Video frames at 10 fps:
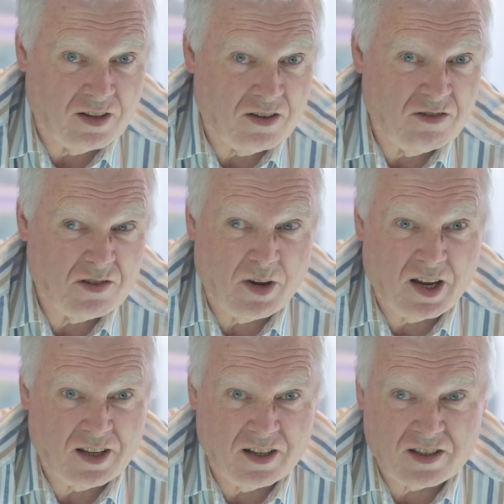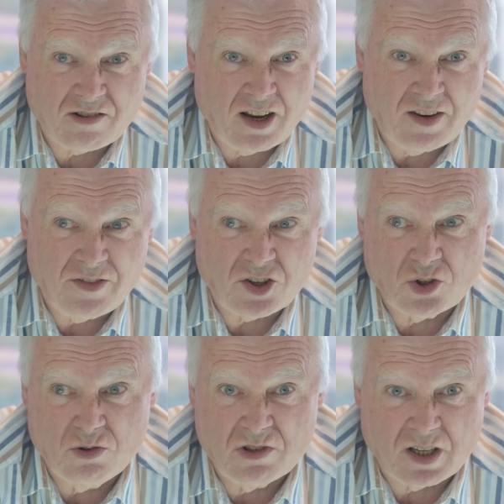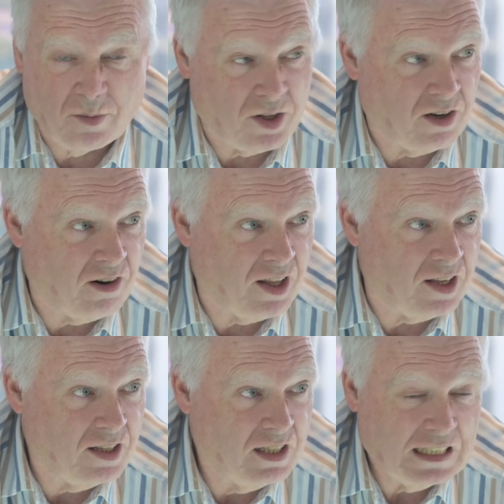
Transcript: on the used market in Australia for two something or other.